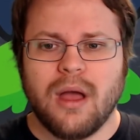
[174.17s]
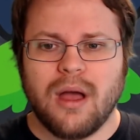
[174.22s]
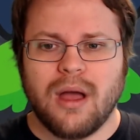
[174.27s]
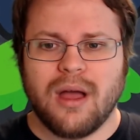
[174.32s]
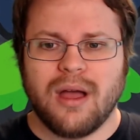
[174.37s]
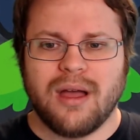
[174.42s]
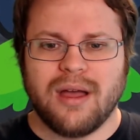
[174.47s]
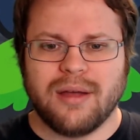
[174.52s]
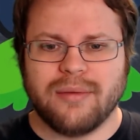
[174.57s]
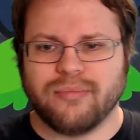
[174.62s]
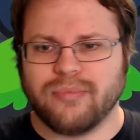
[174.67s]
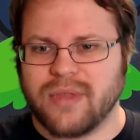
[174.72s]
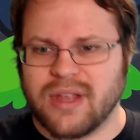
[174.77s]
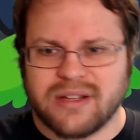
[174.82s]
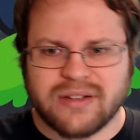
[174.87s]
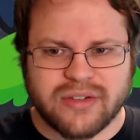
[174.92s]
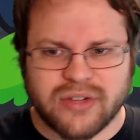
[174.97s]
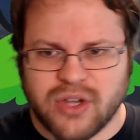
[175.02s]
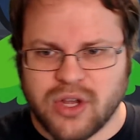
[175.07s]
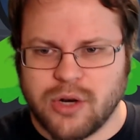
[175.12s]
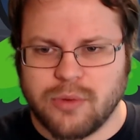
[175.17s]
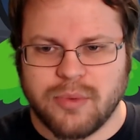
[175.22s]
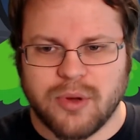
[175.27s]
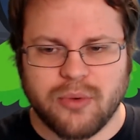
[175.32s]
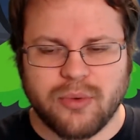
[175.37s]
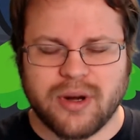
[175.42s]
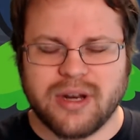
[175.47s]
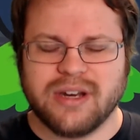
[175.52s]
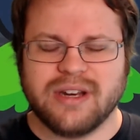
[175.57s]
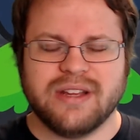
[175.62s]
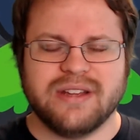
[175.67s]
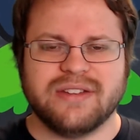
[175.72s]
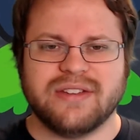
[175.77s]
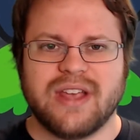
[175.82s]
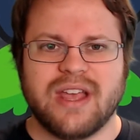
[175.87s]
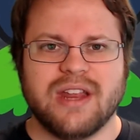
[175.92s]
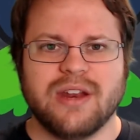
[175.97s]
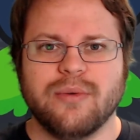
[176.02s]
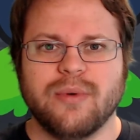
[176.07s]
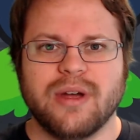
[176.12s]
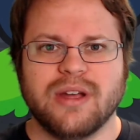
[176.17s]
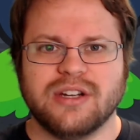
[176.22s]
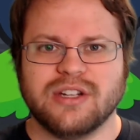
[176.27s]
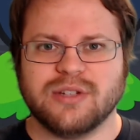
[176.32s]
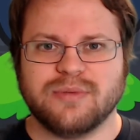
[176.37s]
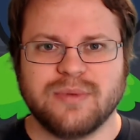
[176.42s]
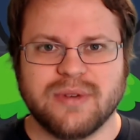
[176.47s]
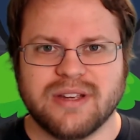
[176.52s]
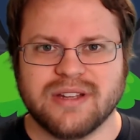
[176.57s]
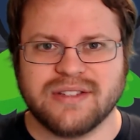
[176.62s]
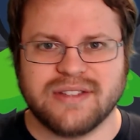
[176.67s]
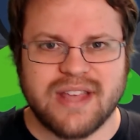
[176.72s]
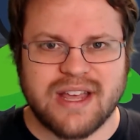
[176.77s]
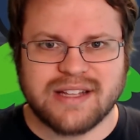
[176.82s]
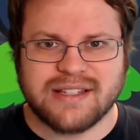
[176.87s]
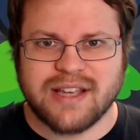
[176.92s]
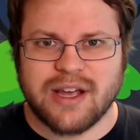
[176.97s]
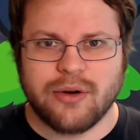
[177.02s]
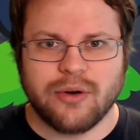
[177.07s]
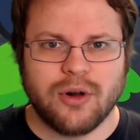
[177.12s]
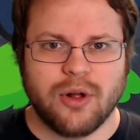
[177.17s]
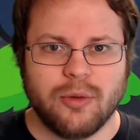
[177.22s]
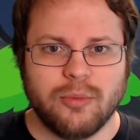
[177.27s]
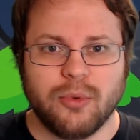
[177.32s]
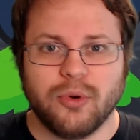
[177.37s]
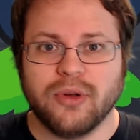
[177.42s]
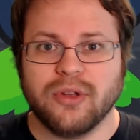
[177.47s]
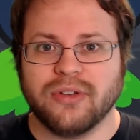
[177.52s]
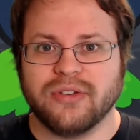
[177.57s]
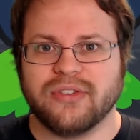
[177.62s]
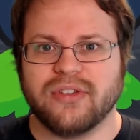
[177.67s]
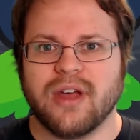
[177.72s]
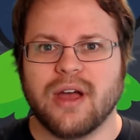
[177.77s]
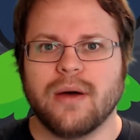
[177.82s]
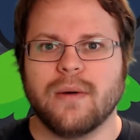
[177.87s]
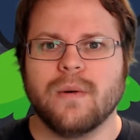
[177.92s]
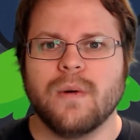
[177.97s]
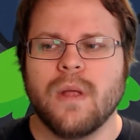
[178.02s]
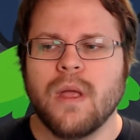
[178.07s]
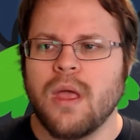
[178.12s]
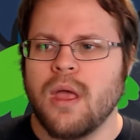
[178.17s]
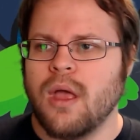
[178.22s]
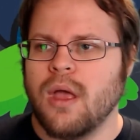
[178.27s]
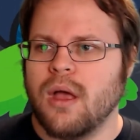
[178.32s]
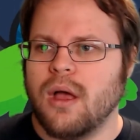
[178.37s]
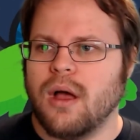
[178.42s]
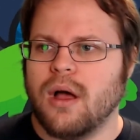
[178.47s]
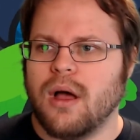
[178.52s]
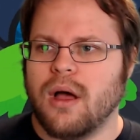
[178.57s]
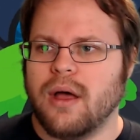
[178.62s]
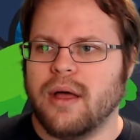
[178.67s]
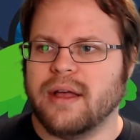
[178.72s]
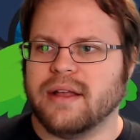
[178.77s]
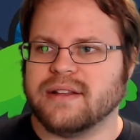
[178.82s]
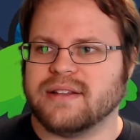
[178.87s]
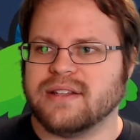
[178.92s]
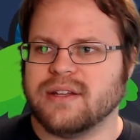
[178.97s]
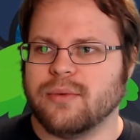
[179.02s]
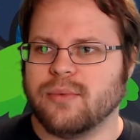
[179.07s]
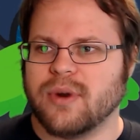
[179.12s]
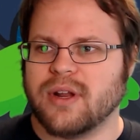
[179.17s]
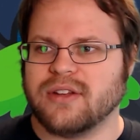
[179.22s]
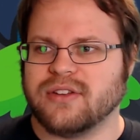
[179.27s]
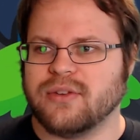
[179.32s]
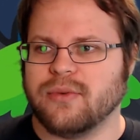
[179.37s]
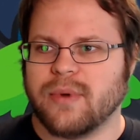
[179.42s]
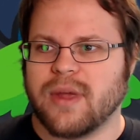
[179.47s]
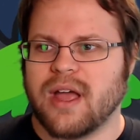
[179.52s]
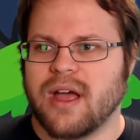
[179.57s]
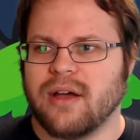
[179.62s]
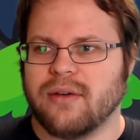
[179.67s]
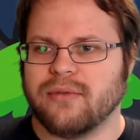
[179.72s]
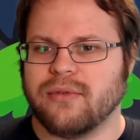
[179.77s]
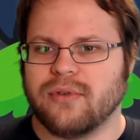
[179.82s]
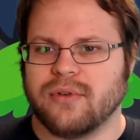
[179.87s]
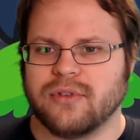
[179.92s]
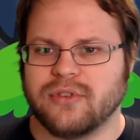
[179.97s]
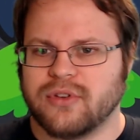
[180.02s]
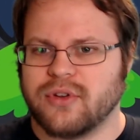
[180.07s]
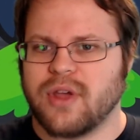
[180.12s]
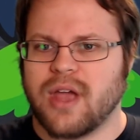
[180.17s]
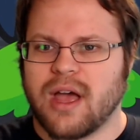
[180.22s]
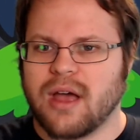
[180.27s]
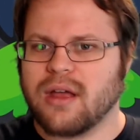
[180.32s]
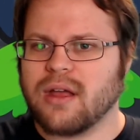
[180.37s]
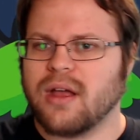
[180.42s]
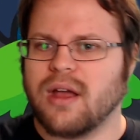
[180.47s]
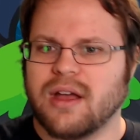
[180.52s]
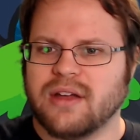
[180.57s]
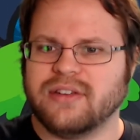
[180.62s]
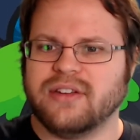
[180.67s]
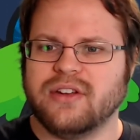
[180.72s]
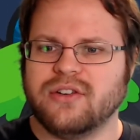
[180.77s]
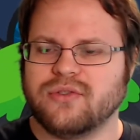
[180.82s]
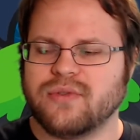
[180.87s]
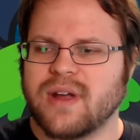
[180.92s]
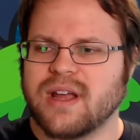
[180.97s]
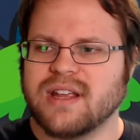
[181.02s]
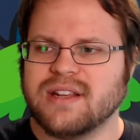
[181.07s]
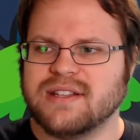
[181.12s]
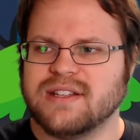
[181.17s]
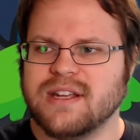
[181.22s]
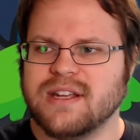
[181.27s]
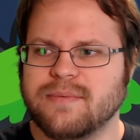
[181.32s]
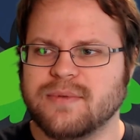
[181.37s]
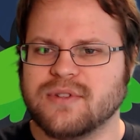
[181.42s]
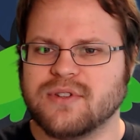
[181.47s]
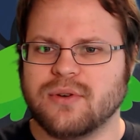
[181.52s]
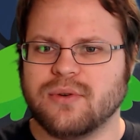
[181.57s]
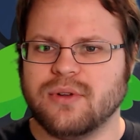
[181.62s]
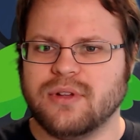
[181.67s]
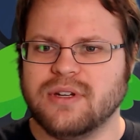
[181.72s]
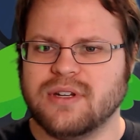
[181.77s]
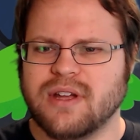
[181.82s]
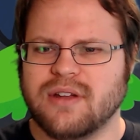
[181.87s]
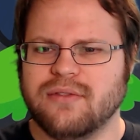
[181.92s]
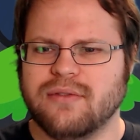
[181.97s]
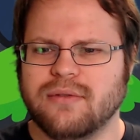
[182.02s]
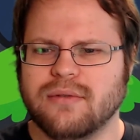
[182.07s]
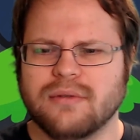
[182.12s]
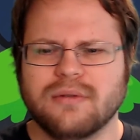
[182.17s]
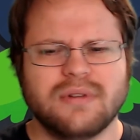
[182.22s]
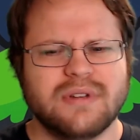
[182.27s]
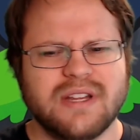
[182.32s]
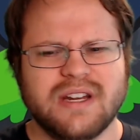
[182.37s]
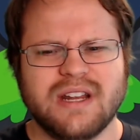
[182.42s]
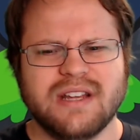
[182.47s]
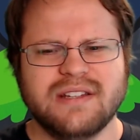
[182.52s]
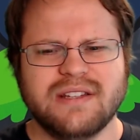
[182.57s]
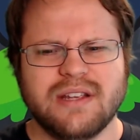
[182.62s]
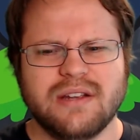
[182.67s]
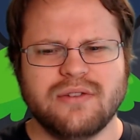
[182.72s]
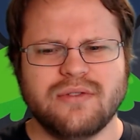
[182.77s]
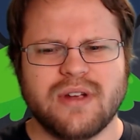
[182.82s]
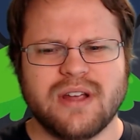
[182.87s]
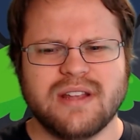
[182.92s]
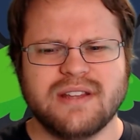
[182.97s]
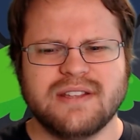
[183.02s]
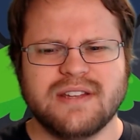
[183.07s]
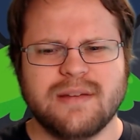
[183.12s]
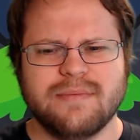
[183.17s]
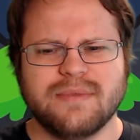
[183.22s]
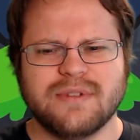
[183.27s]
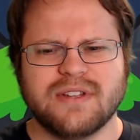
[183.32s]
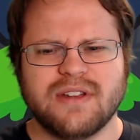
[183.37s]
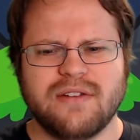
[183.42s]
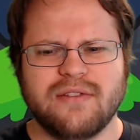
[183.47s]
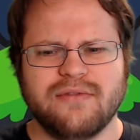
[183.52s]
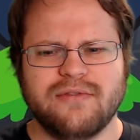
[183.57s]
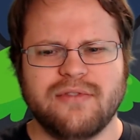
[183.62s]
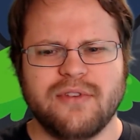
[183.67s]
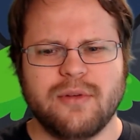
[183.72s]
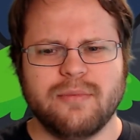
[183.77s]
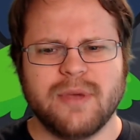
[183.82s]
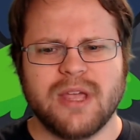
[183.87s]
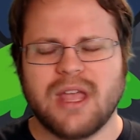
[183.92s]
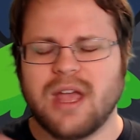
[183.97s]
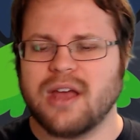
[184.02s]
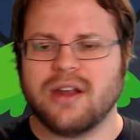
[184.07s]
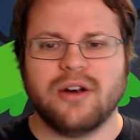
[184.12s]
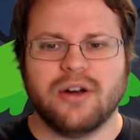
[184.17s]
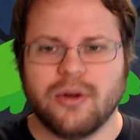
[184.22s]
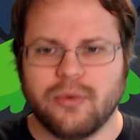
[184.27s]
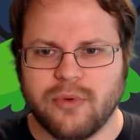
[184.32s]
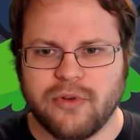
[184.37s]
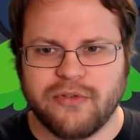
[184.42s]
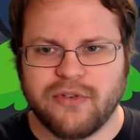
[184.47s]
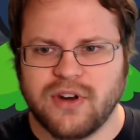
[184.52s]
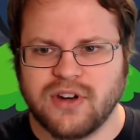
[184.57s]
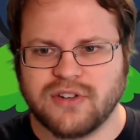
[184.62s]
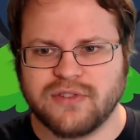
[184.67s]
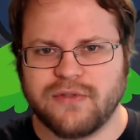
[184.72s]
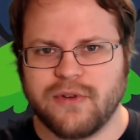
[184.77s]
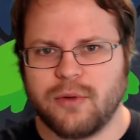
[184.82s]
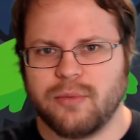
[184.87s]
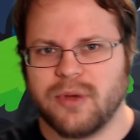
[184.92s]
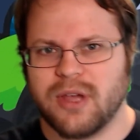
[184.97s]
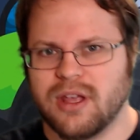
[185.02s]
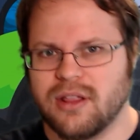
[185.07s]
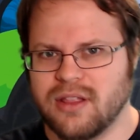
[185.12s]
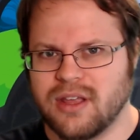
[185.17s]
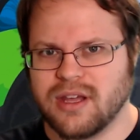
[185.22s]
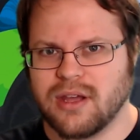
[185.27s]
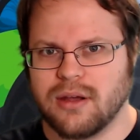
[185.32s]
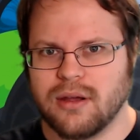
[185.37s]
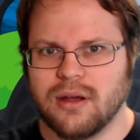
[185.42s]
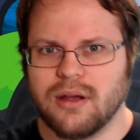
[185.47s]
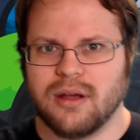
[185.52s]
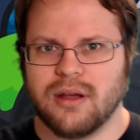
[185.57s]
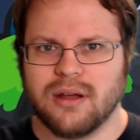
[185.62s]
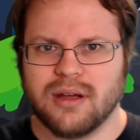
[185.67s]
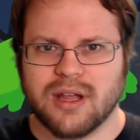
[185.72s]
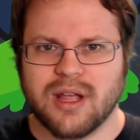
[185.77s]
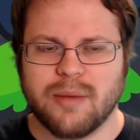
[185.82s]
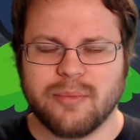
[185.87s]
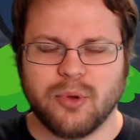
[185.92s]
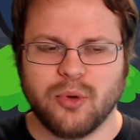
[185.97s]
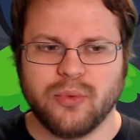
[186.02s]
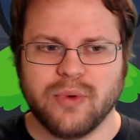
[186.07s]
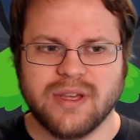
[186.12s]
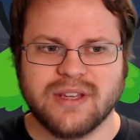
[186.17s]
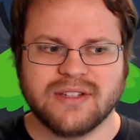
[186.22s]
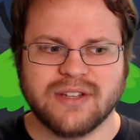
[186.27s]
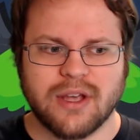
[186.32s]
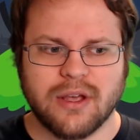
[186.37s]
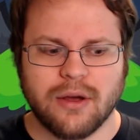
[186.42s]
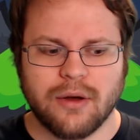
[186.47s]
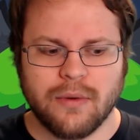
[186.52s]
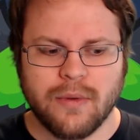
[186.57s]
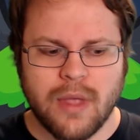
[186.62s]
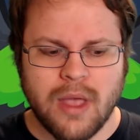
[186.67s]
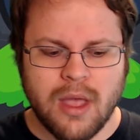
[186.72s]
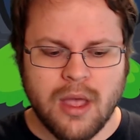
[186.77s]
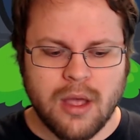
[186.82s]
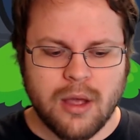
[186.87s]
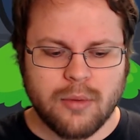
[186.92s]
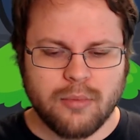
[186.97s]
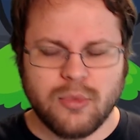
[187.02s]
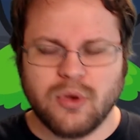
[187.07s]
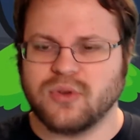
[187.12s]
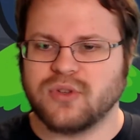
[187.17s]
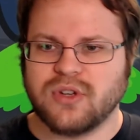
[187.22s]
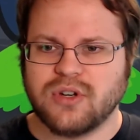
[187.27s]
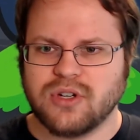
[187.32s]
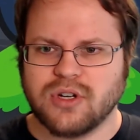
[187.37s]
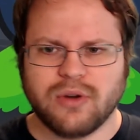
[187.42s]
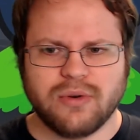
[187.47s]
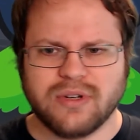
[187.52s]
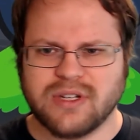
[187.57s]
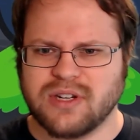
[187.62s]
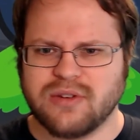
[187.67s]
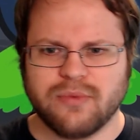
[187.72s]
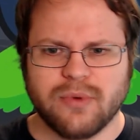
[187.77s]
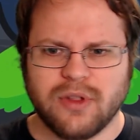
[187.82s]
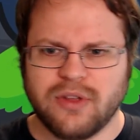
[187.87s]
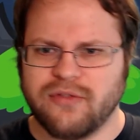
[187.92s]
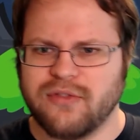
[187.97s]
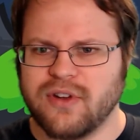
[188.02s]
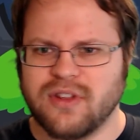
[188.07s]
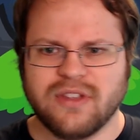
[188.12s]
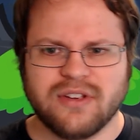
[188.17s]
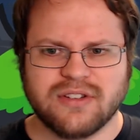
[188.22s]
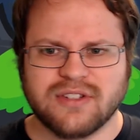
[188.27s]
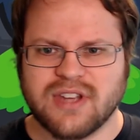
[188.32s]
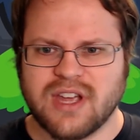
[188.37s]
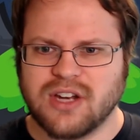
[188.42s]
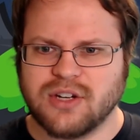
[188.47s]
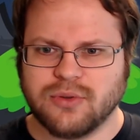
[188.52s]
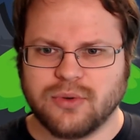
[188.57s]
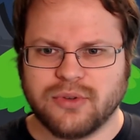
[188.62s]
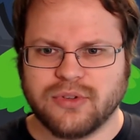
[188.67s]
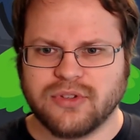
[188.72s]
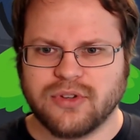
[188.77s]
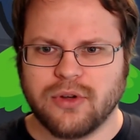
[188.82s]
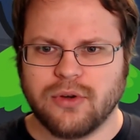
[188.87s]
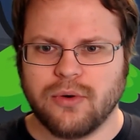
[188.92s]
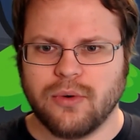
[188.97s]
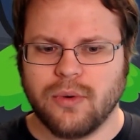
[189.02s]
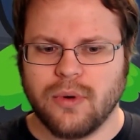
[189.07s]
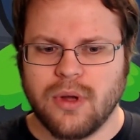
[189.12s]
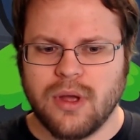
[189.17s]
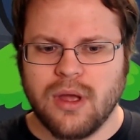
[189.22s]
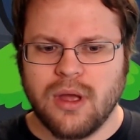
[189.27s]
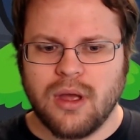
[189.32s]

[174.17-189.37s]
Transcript: that's going to be what it is anyway, just because that's how it all boils down. Let's see, what else do we have? So yeah, I said Dragon's is totally done. Did I say Dragon's Deep is done filming? I don't know. We finished filming it like a couple of weeks ago. Moose and Joe, it didn't really fit in their schedule, so...